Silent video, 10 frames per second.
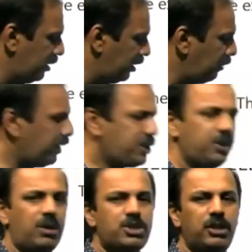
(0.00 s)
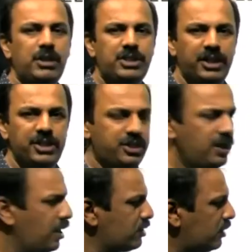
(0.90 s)
deflection also will change.
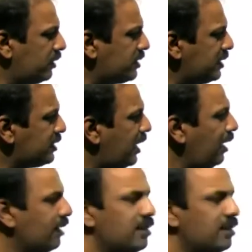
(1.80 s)
So this is the